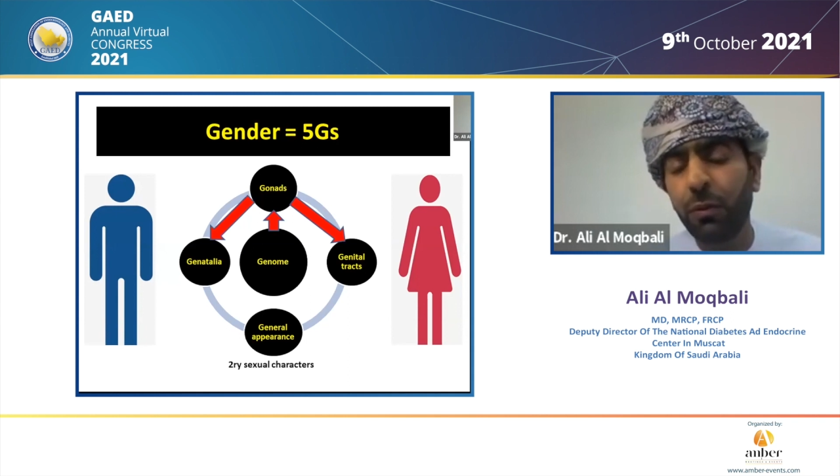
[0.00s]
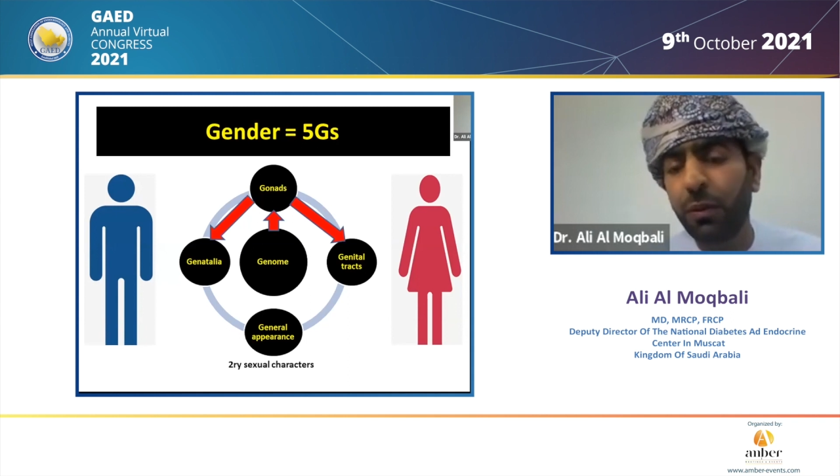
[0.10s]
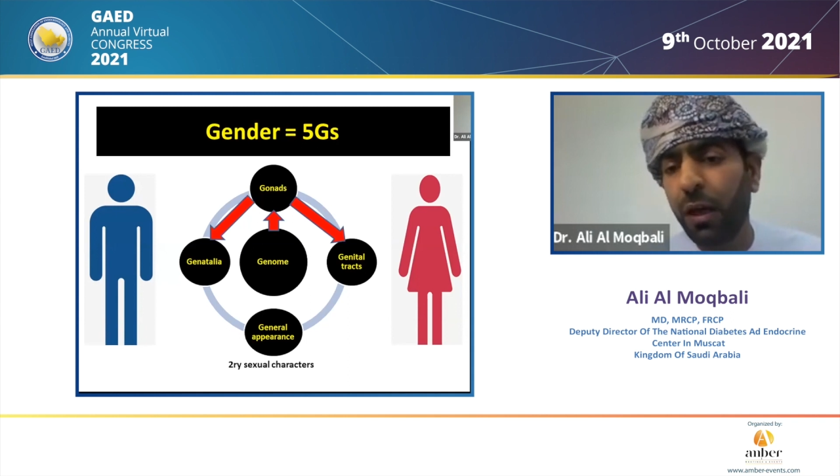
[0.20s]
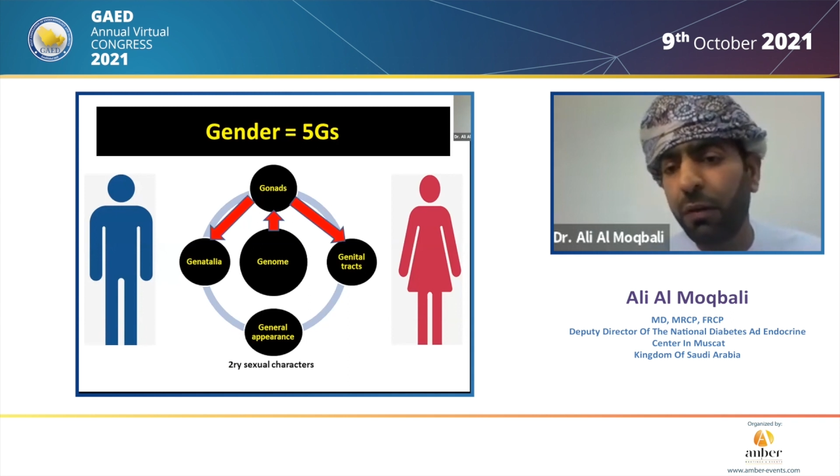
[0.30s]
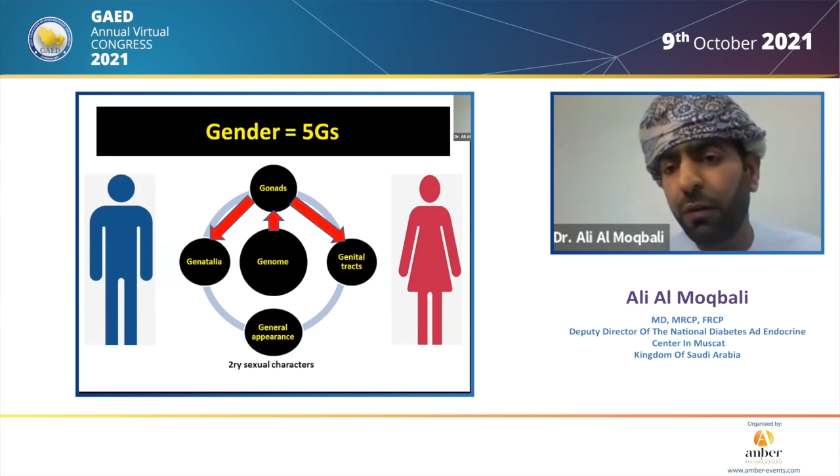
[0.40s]
would
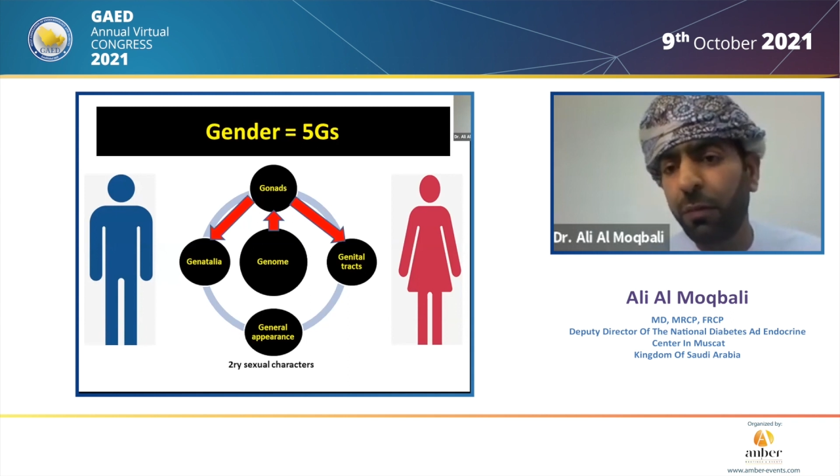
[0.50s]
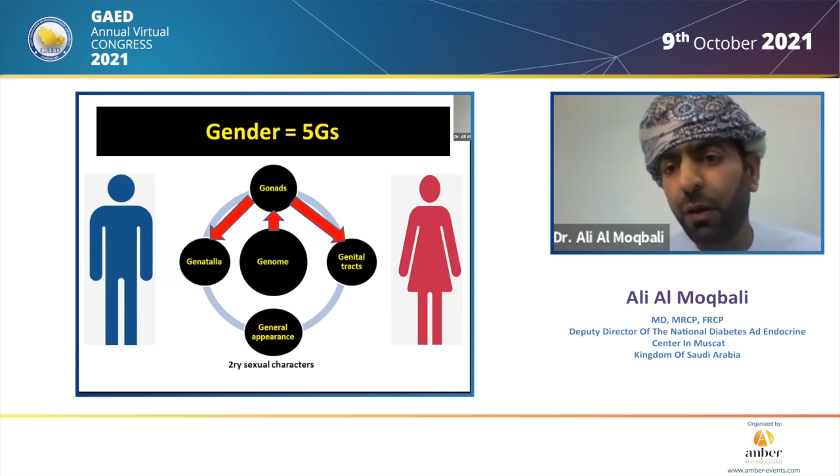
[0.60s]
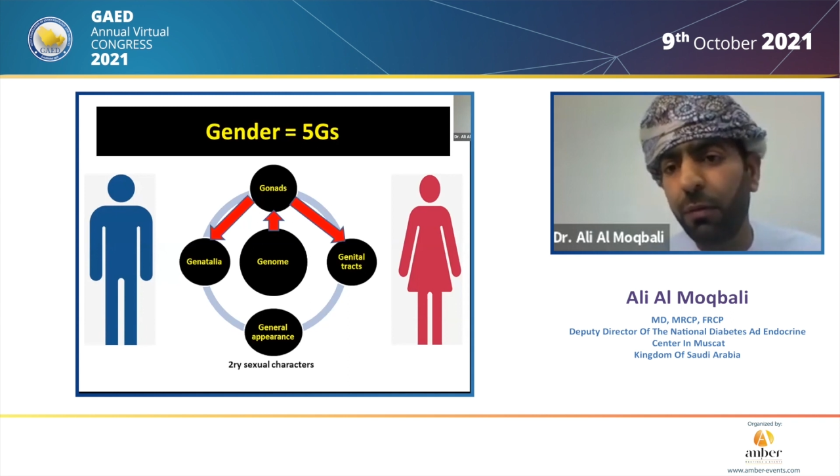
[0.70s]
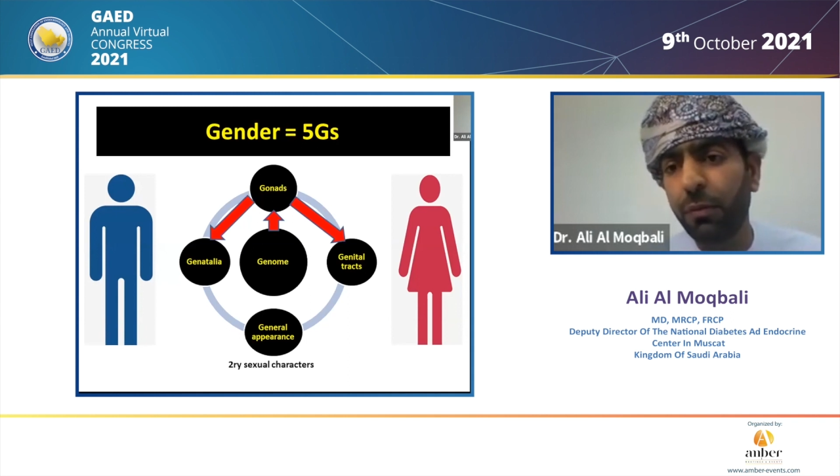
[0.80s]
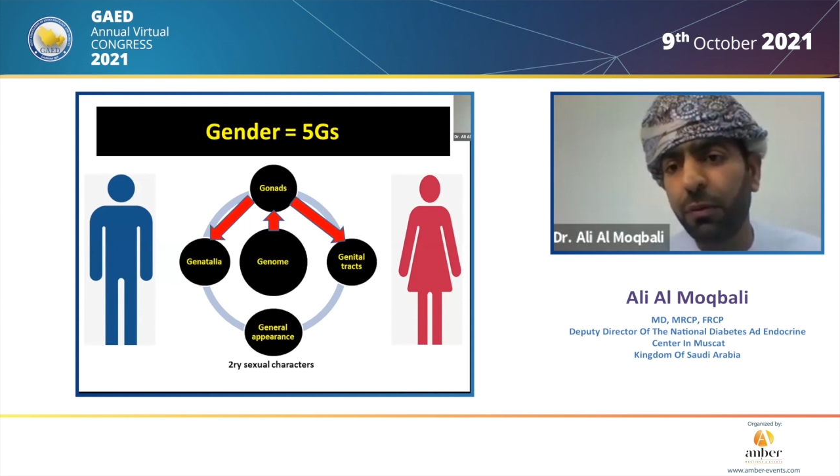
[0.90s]
have a
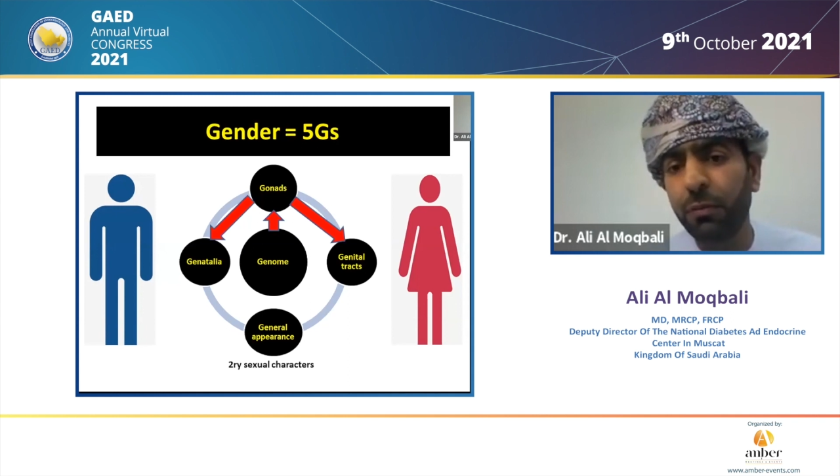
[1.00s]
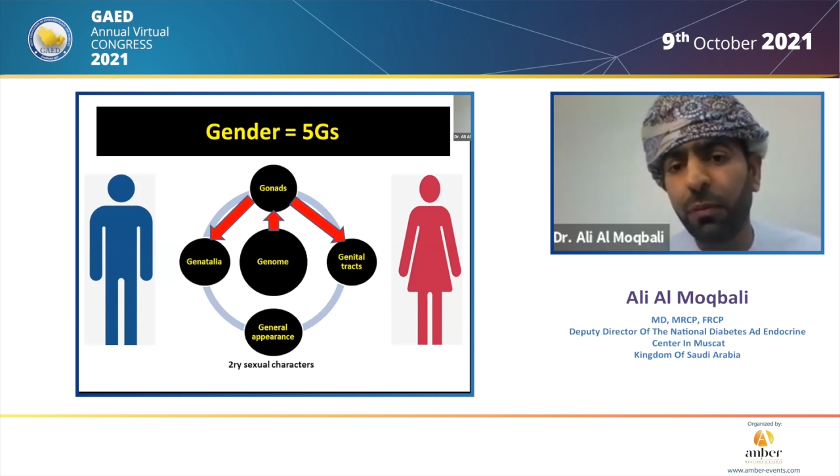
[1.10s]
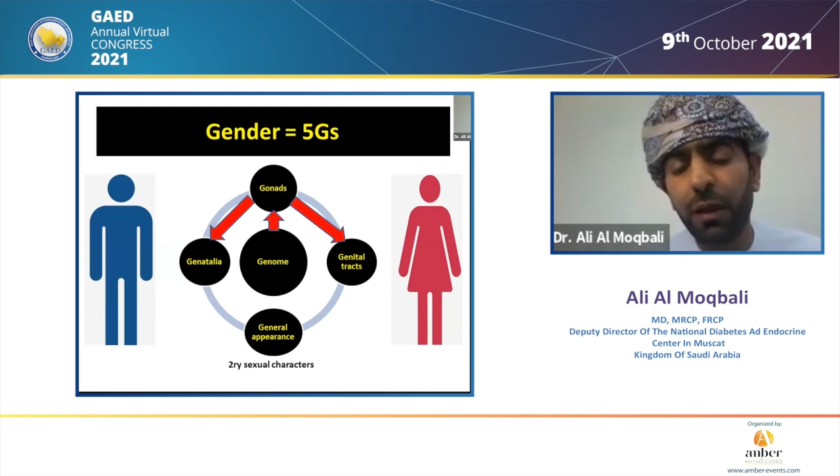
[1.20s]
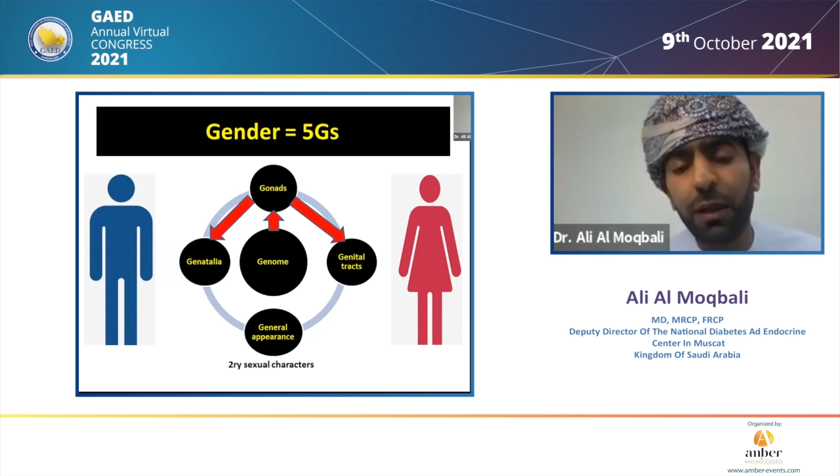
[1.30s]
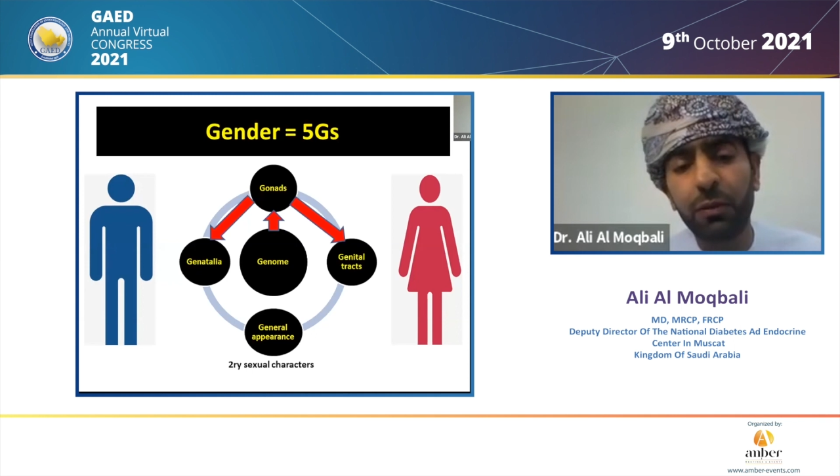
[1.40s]

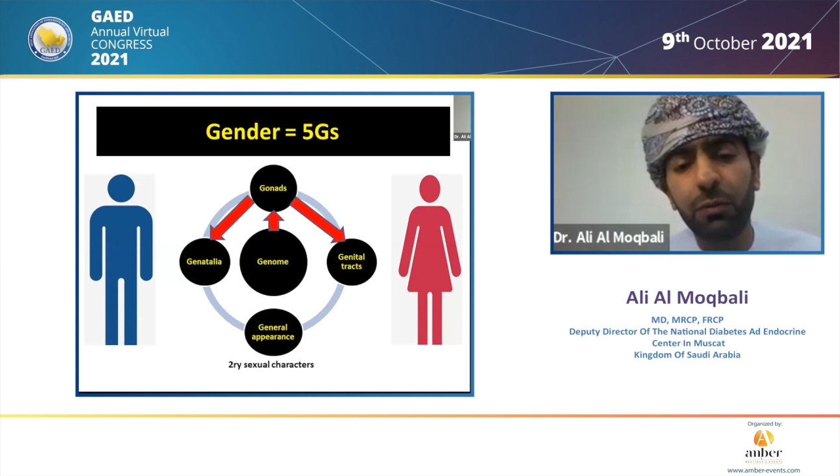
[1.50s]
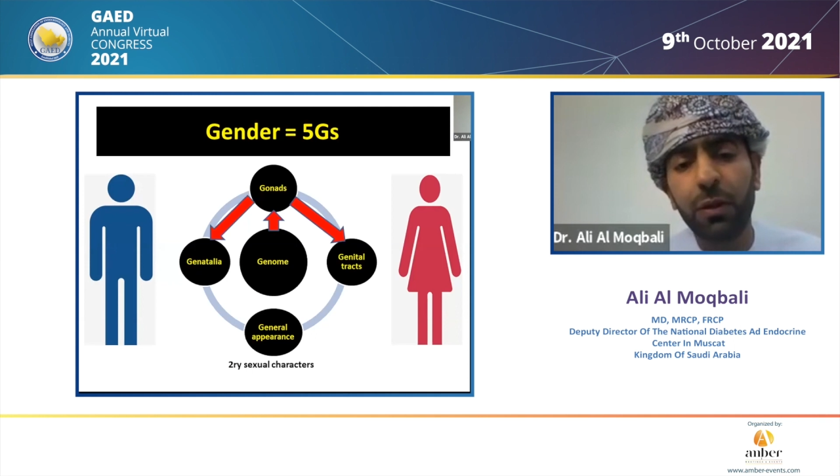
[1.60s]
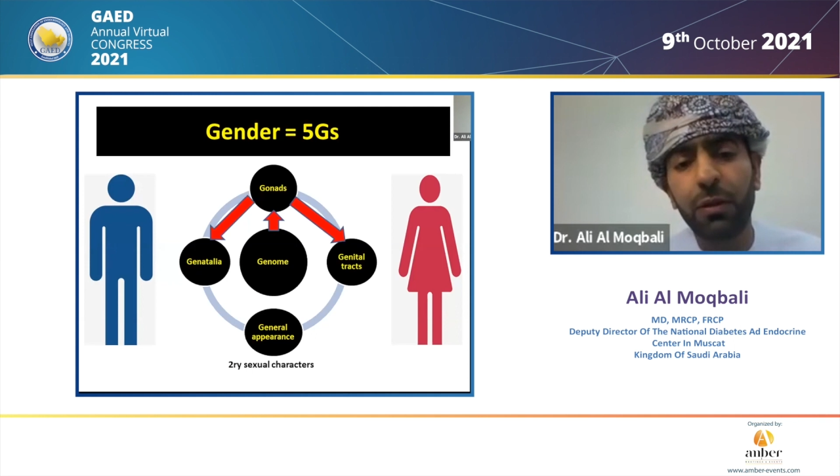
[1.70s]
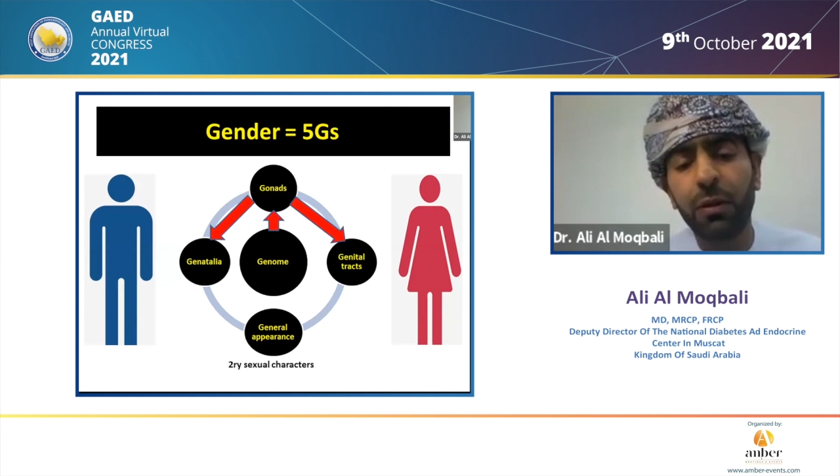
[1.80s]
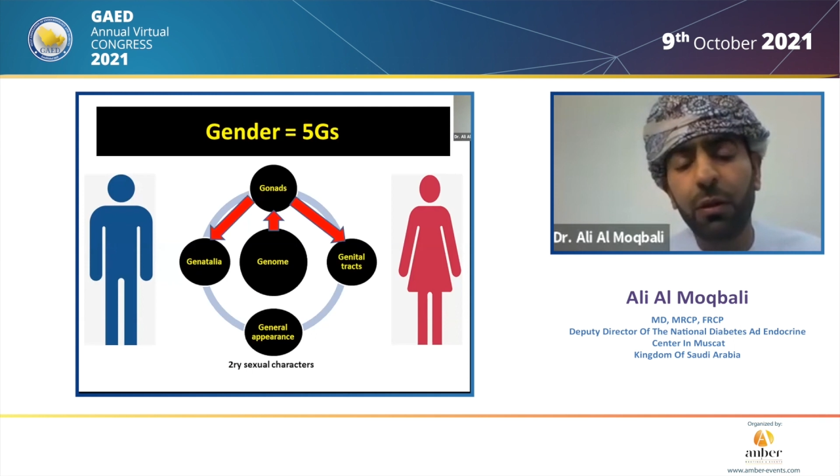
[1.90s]
problem at
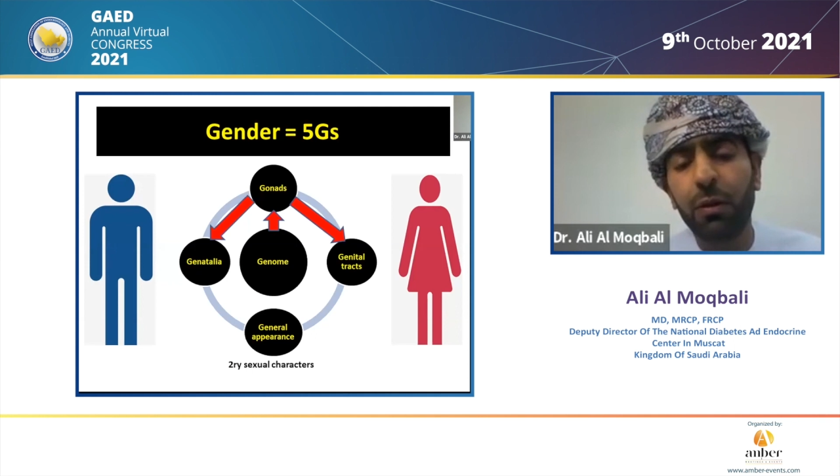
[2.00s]
one